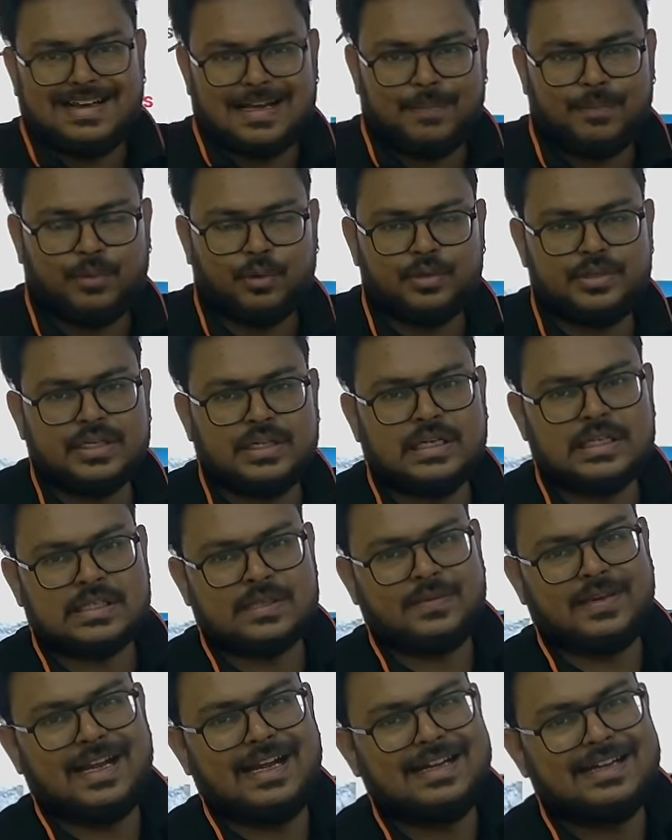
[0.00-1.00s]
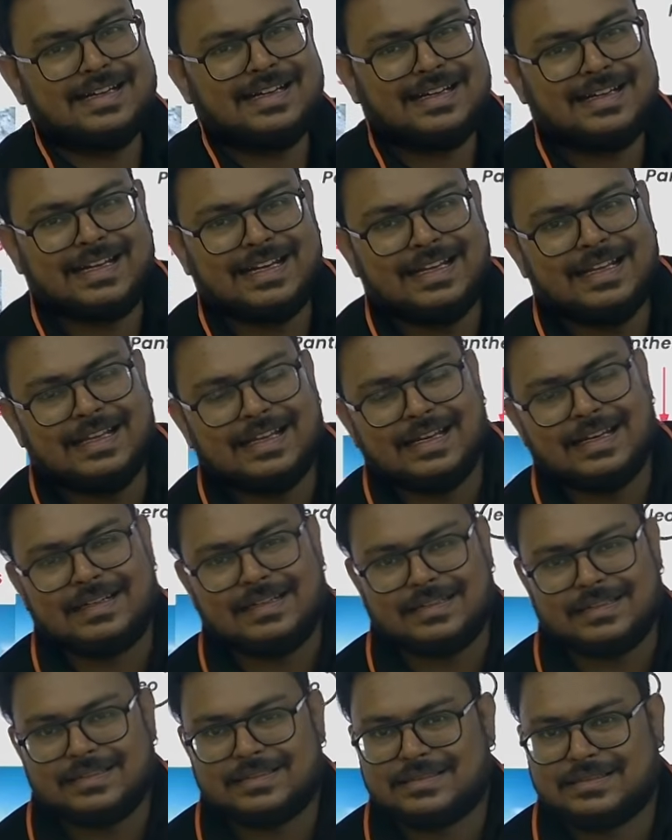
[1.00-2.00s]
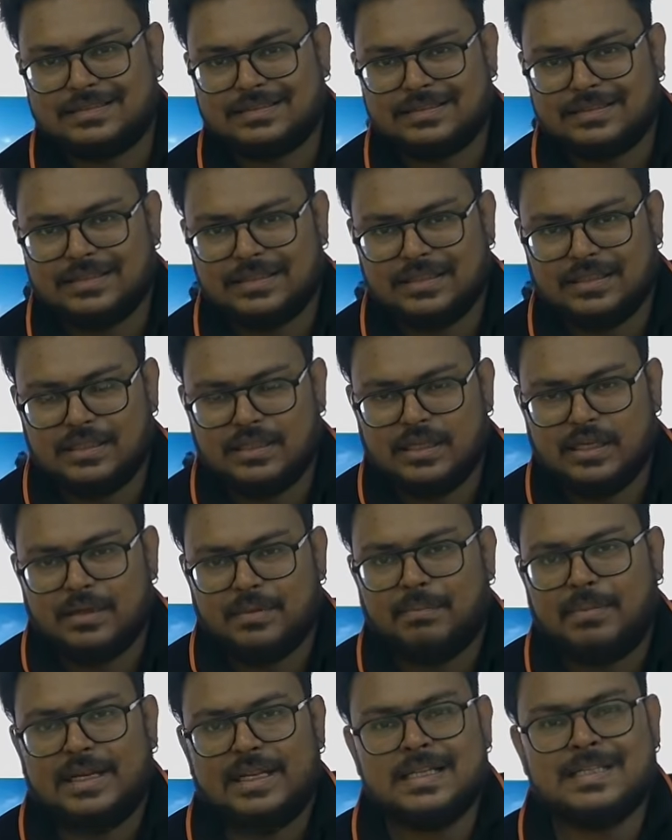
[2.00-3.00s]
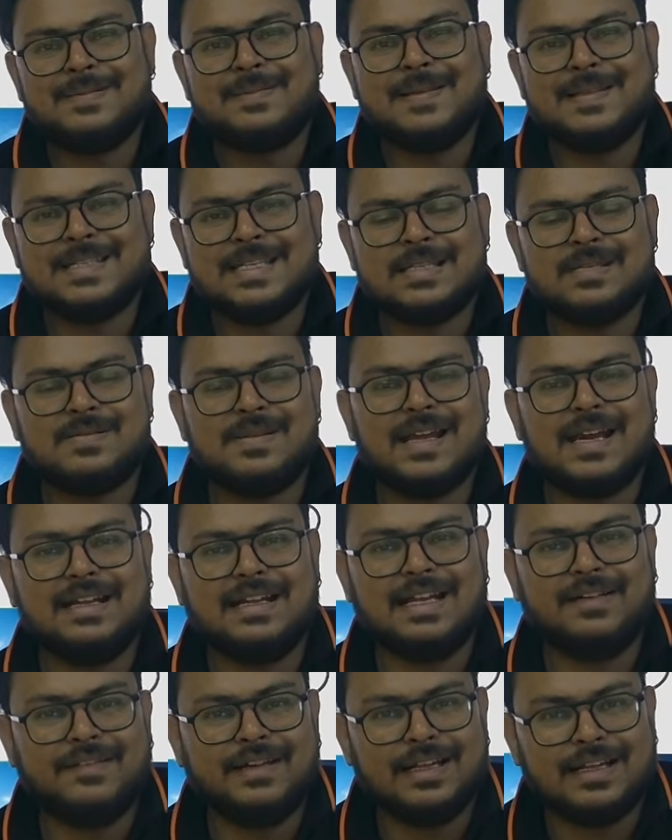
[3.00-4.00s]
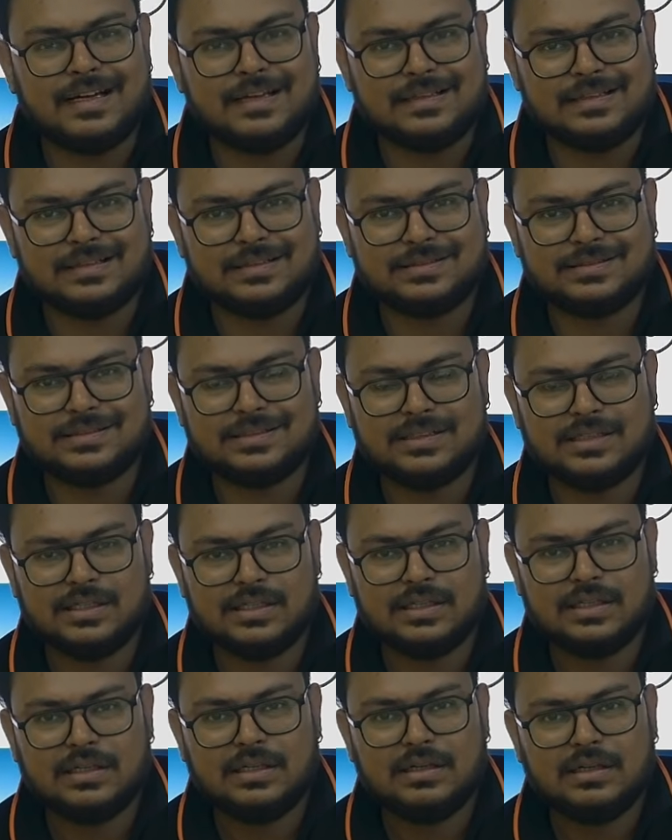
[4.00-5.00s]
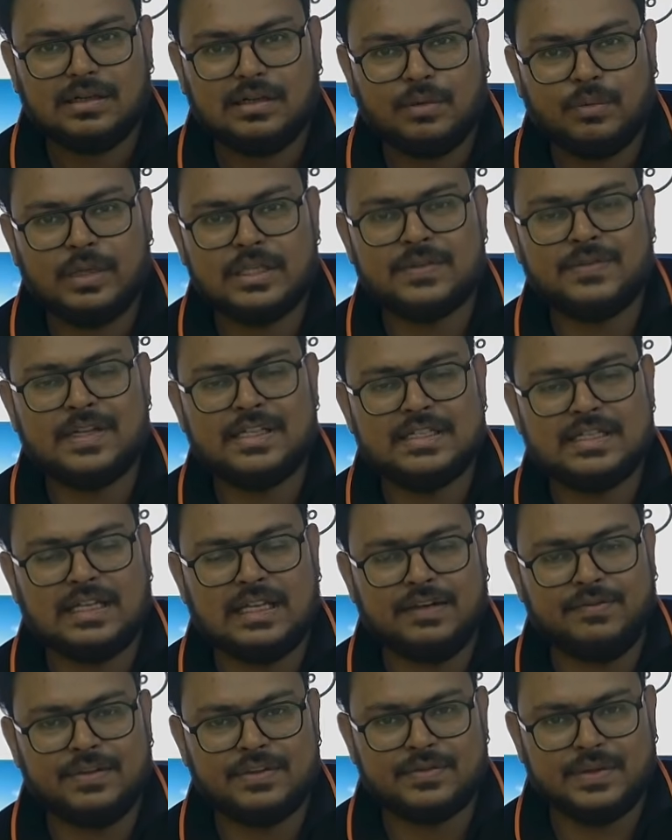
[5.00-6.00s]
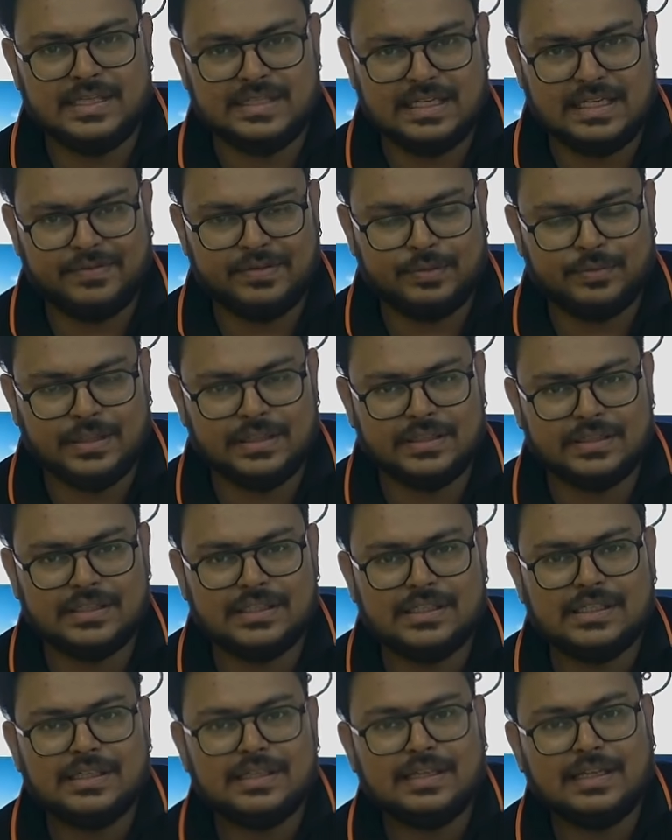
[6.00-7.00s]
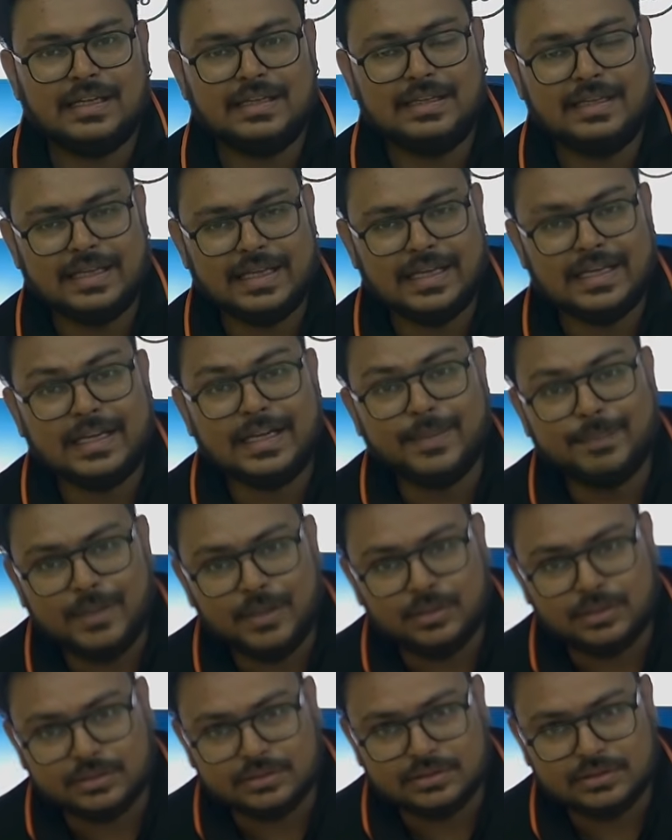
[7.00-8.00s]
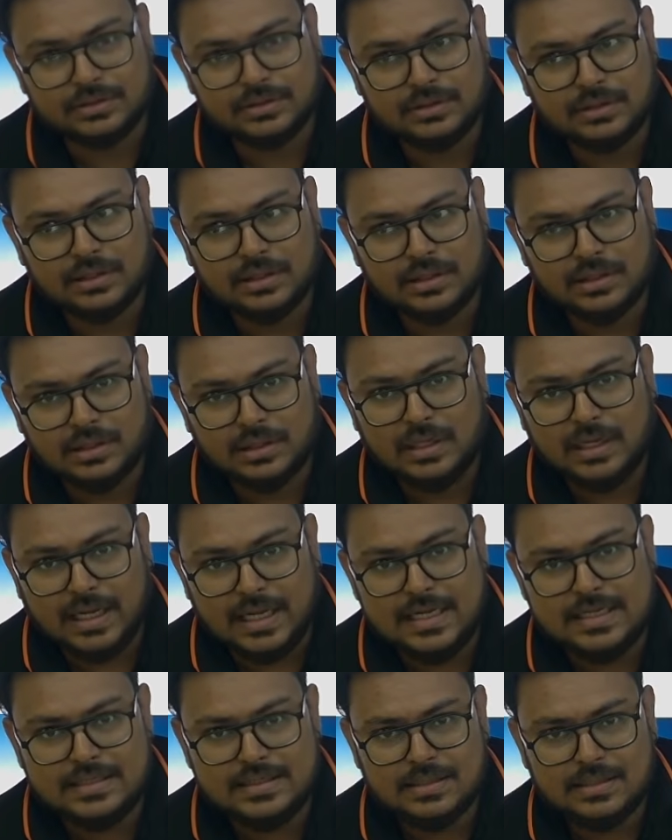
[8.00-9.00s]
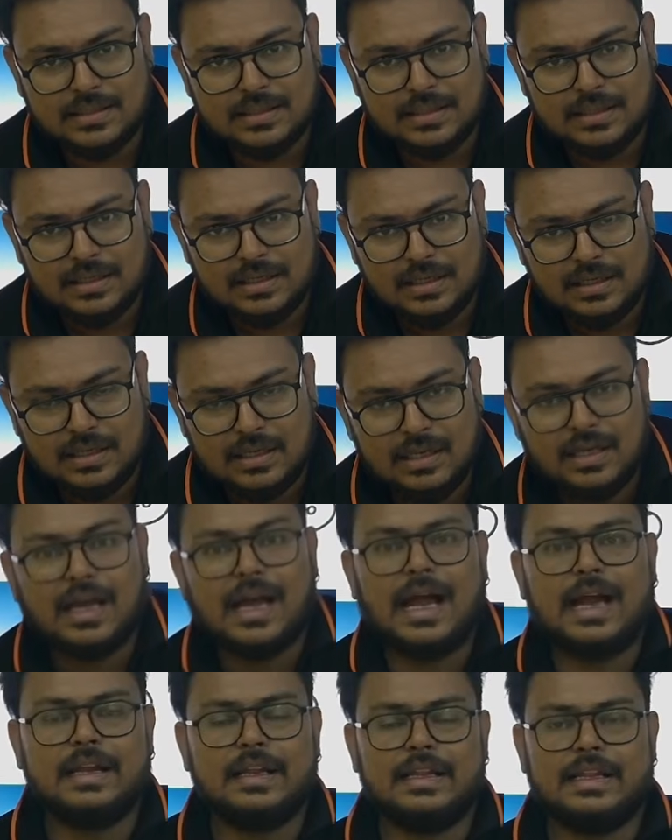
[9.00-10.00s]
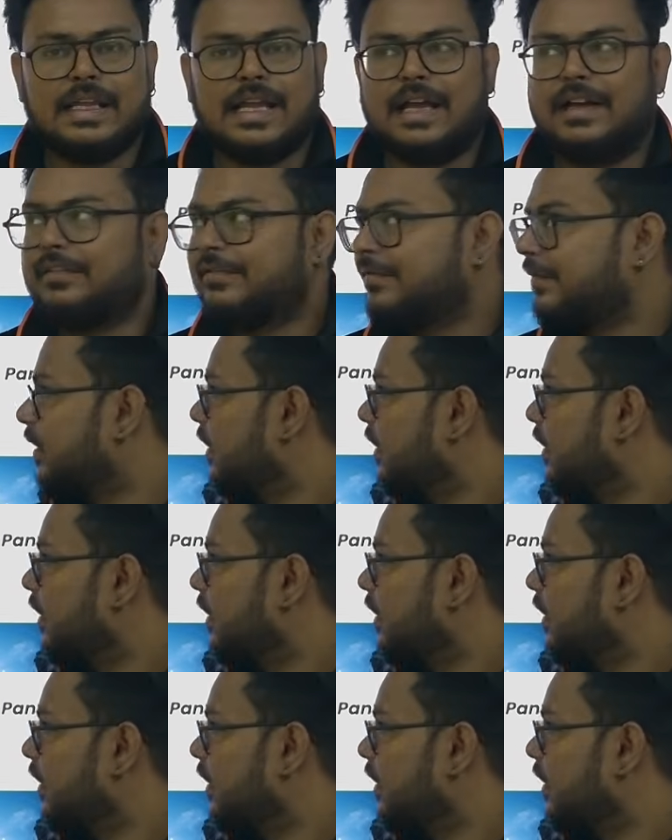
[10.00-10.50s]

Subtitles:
up to genus we had 10 characters, but in species we had 11 characters. Which one is 11th one? That they can reproduce, right? And they have